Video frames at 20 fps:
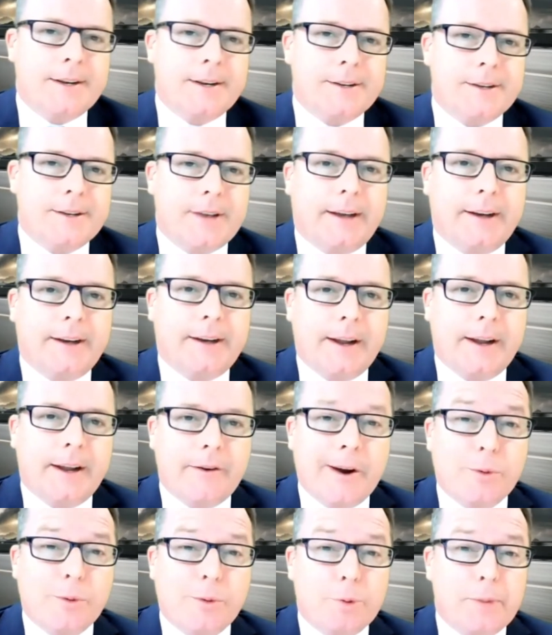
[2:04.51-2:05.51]
Second
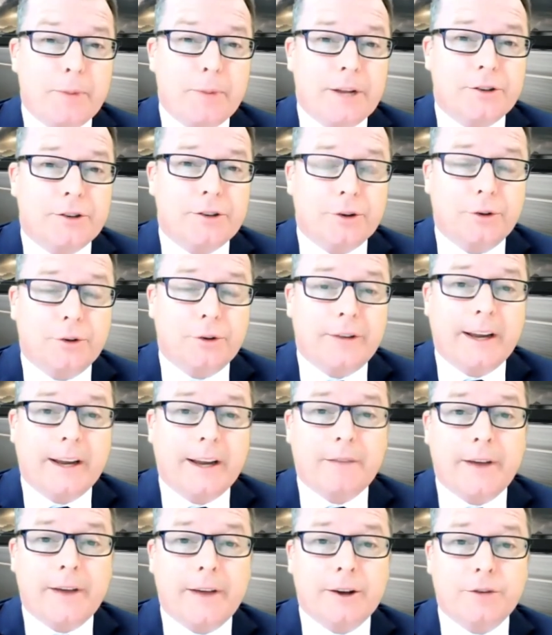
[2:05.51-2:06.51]
area would be to
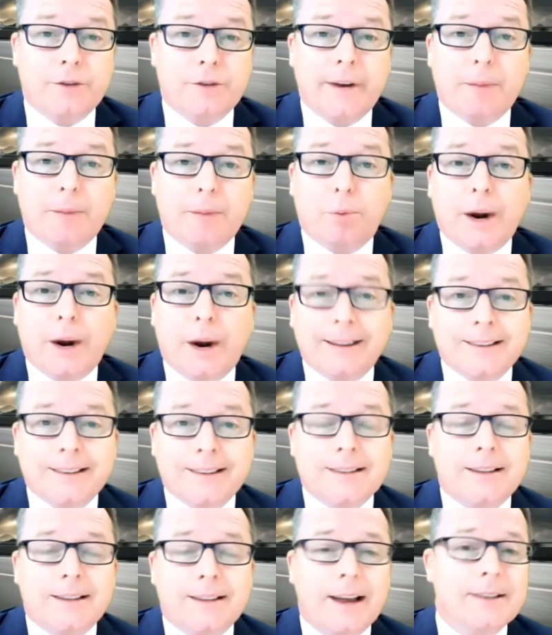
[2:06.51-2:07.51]
take advantage of any
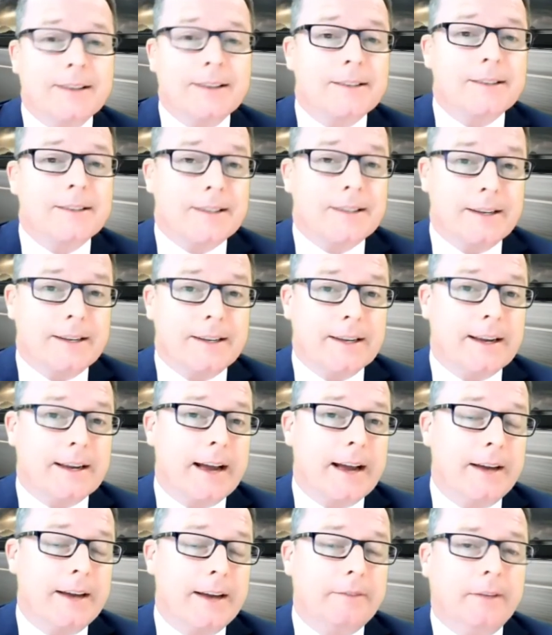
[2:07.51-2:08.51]
practice tests that you
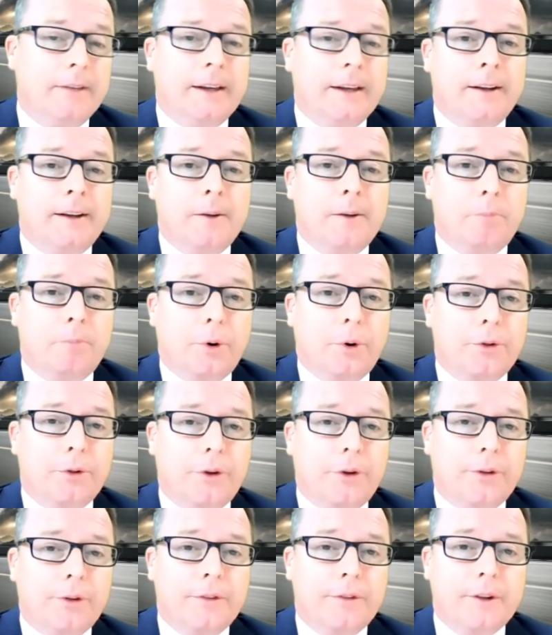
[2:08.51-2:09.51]
can, both
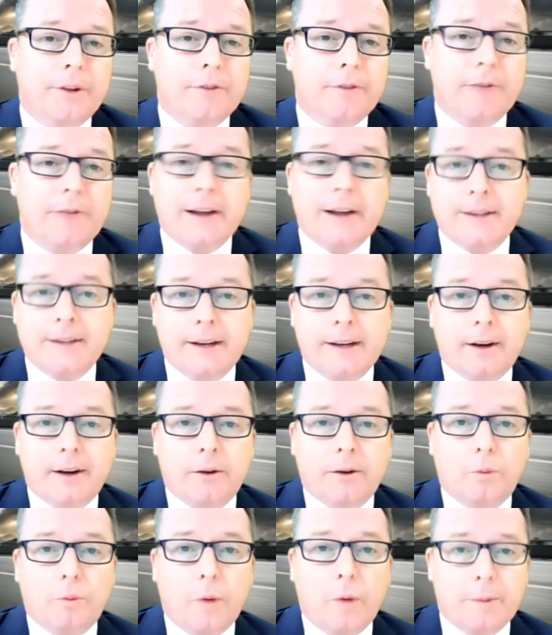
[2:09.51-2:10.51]
on the
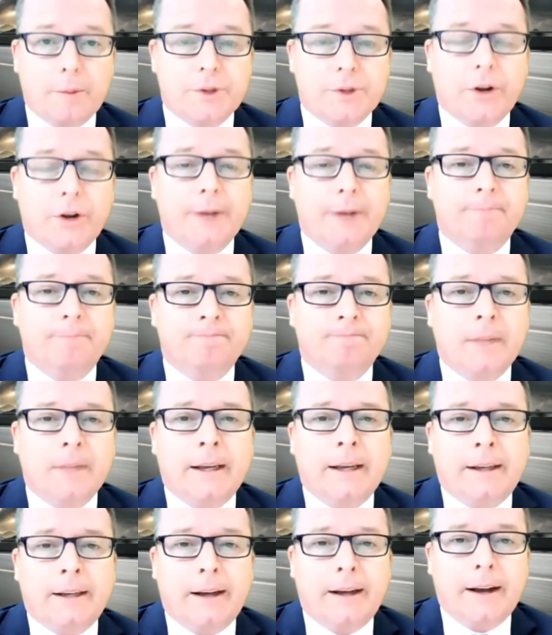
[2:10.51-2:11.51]
FASEA website,
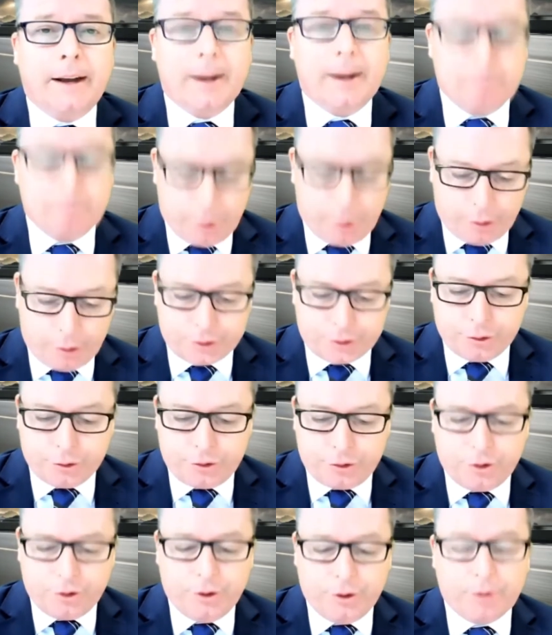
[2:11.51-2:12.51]
but also
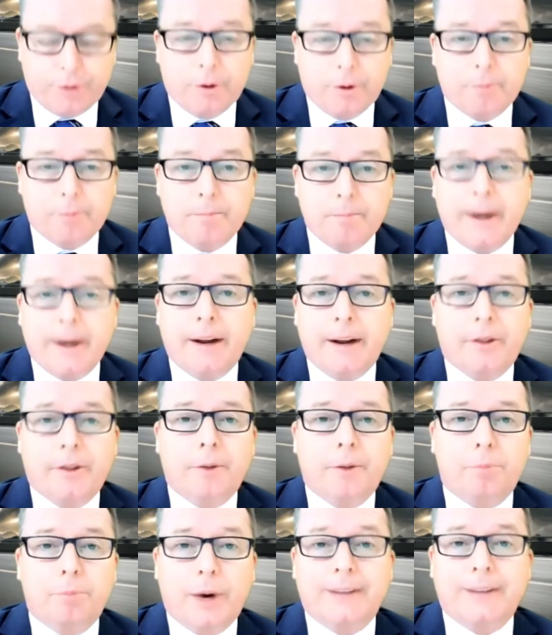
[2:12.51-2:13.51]
too, there are many
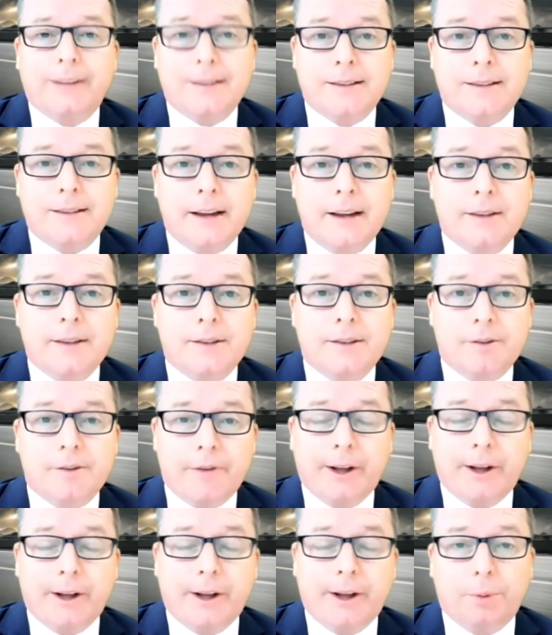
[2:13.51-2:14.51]
other practice tests
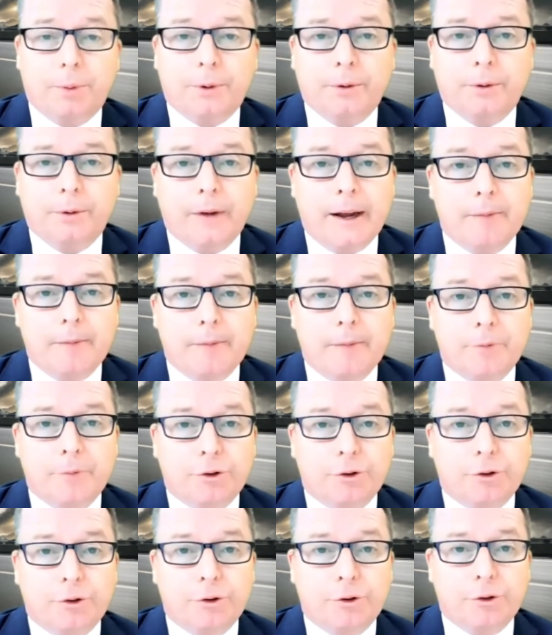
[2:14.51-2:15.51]
available
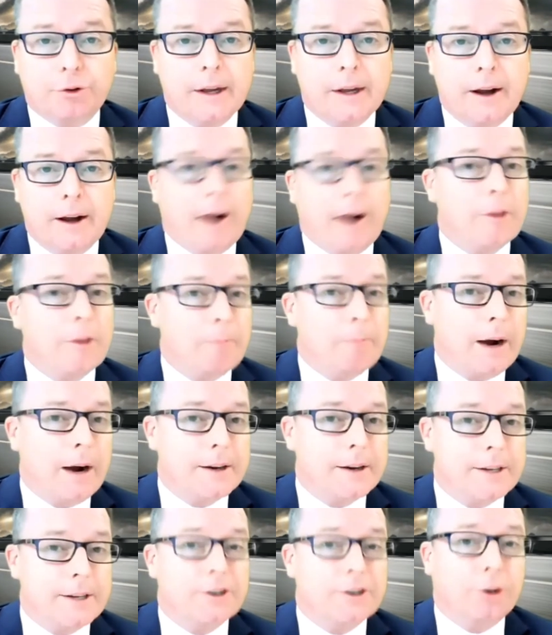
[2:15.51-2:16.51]
through other
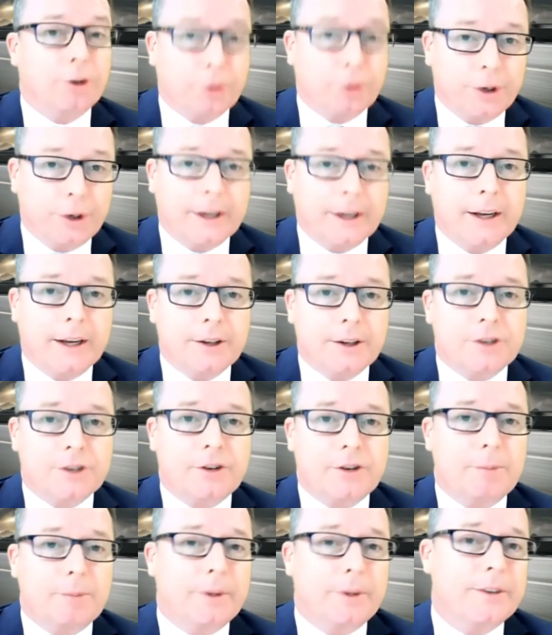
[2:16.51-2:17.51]
parties, including
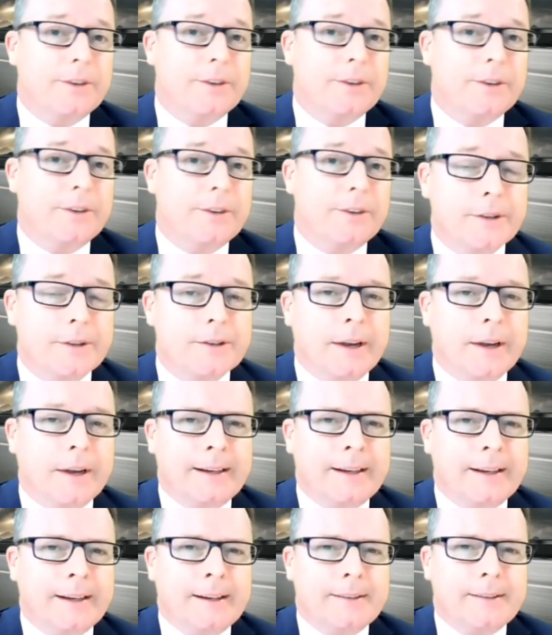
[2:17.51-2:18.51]
industry participants.
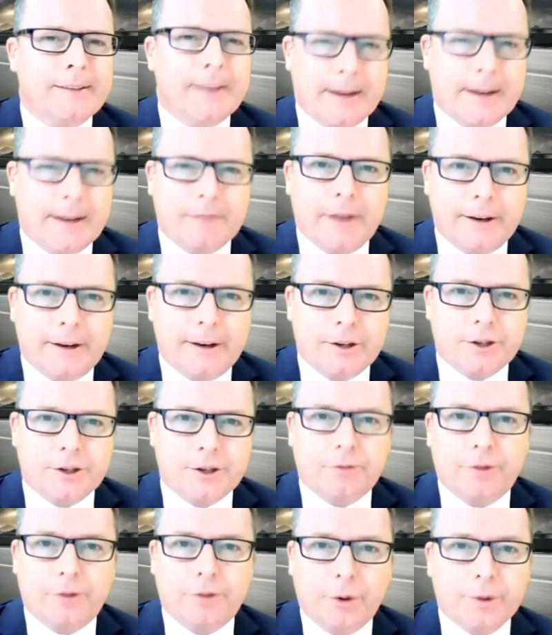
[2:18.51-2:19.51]
Take
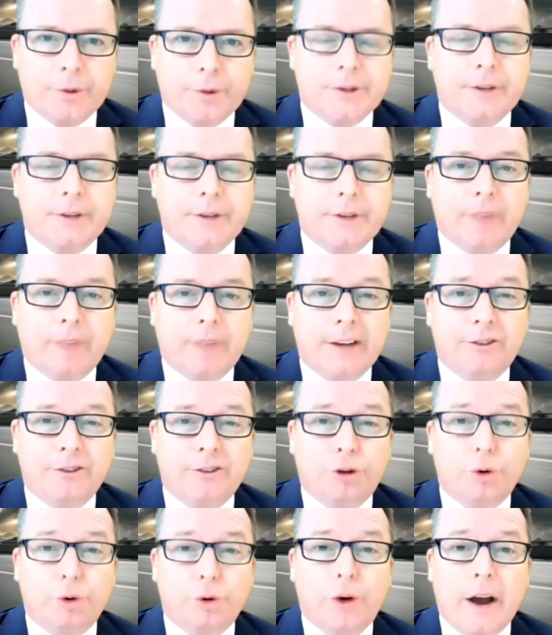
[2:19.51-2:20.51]
advantage of those
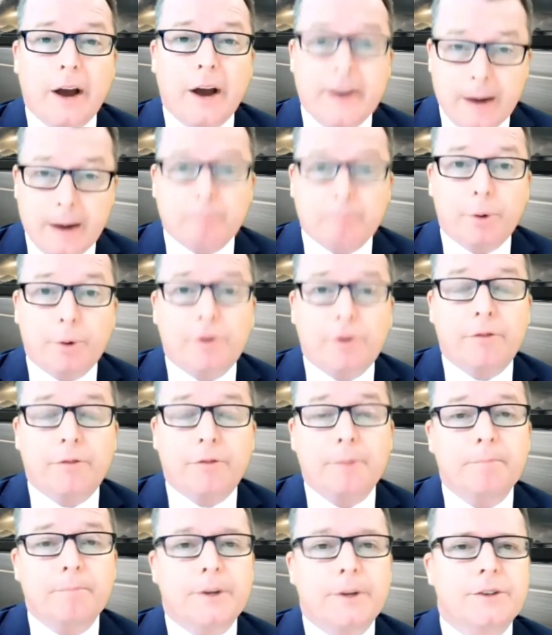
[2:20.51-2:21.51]
and do a number of
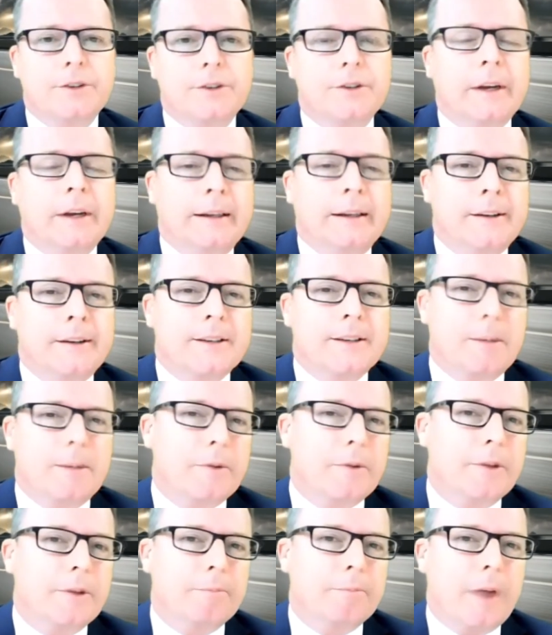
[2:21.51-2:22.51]
them, because
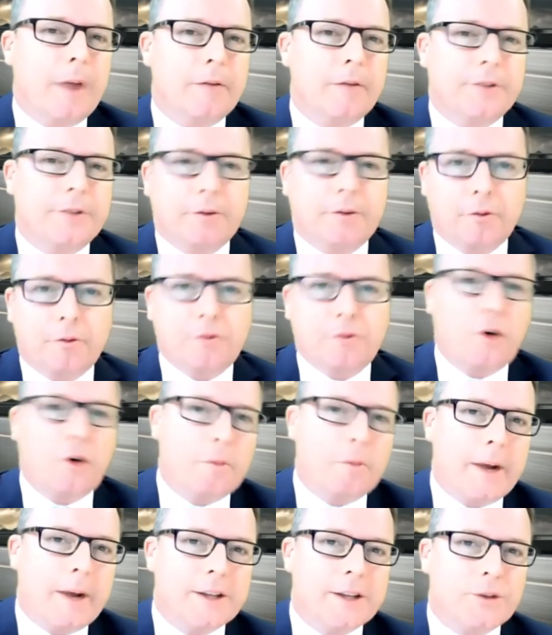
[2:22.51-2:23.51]
some of them have different
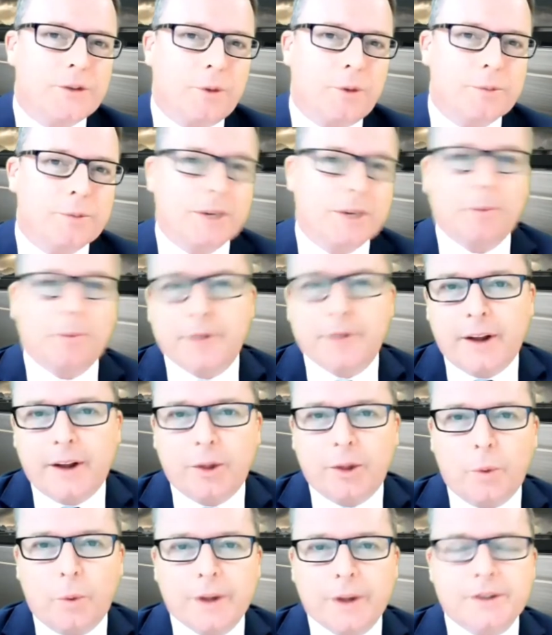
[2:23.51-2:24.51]
formats from some of the
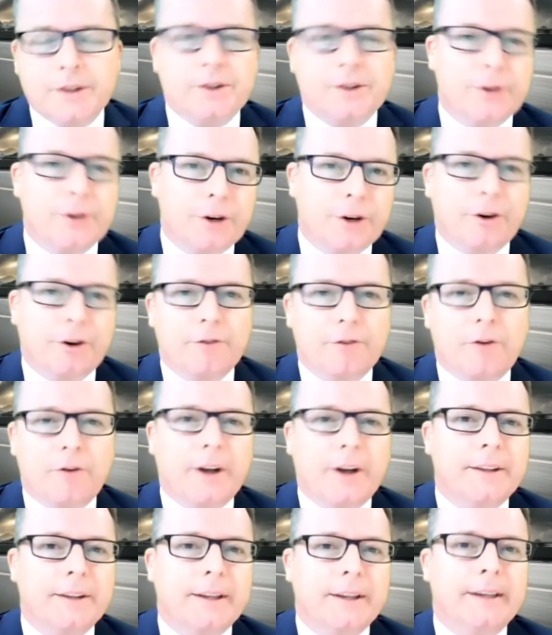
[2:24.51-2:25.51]
other ones. So you're going to
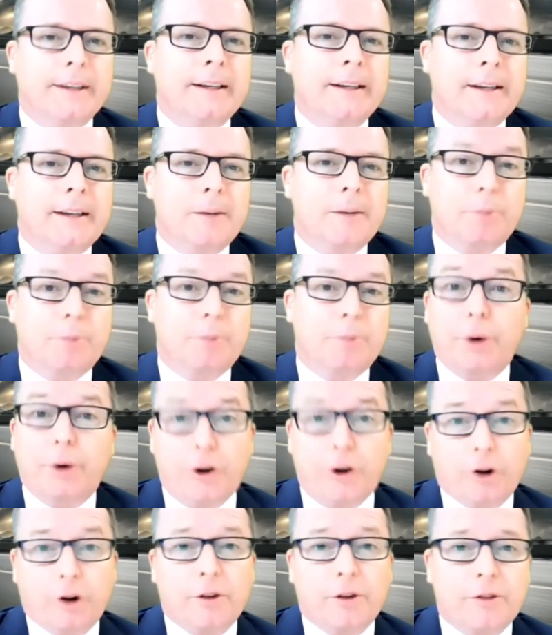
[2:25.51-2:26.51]
find that
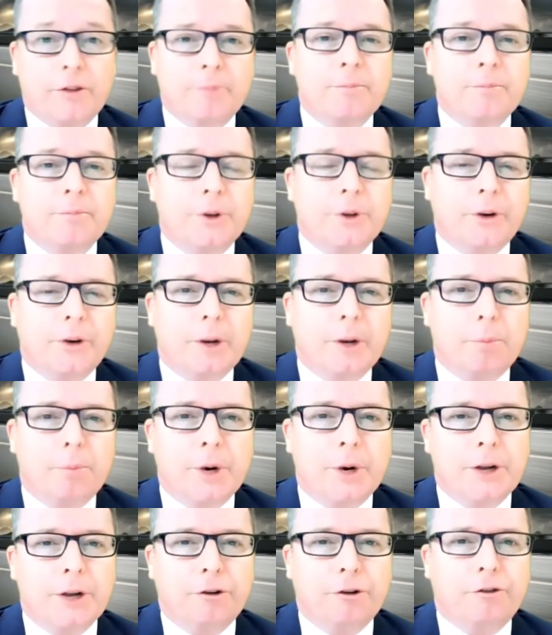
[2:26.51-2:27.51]
between all of them, you'll get a
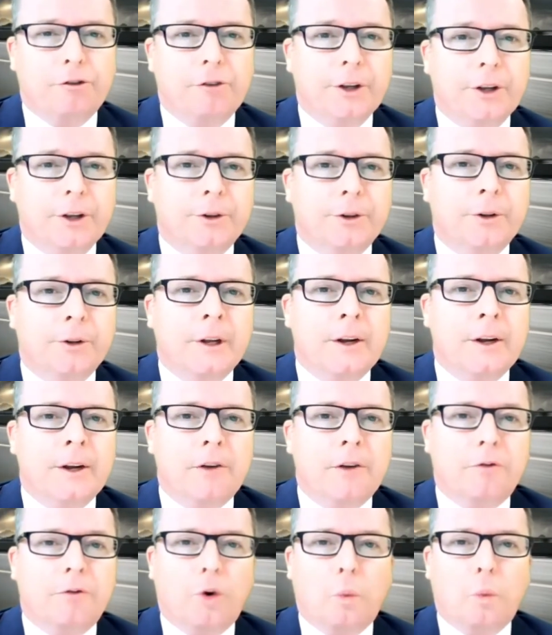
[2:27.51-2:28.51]
pretty good feel
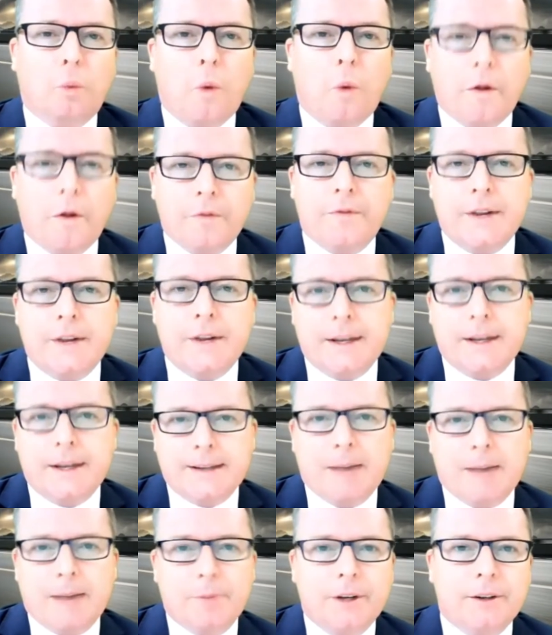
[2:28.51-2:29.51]
for what the
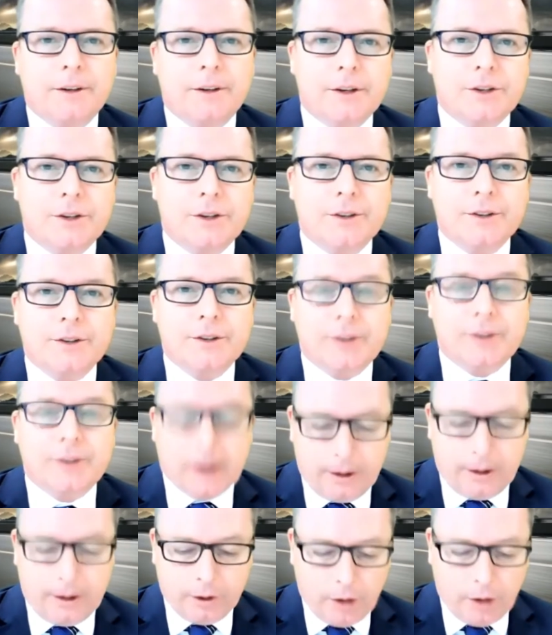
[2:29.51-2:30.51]
exam conditions
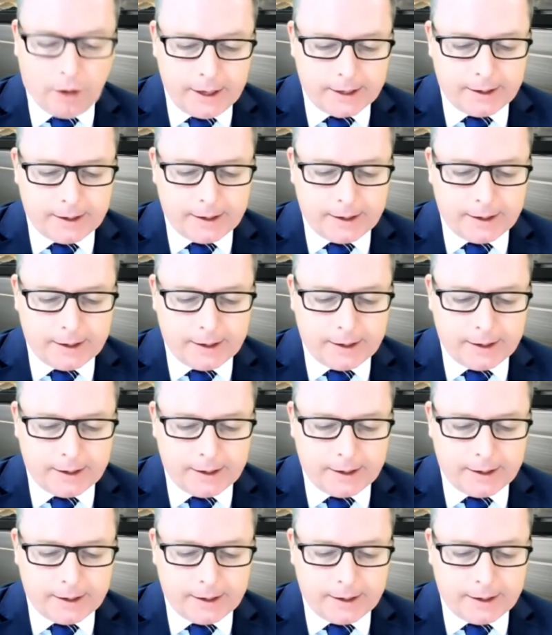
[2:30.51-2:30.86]
are like.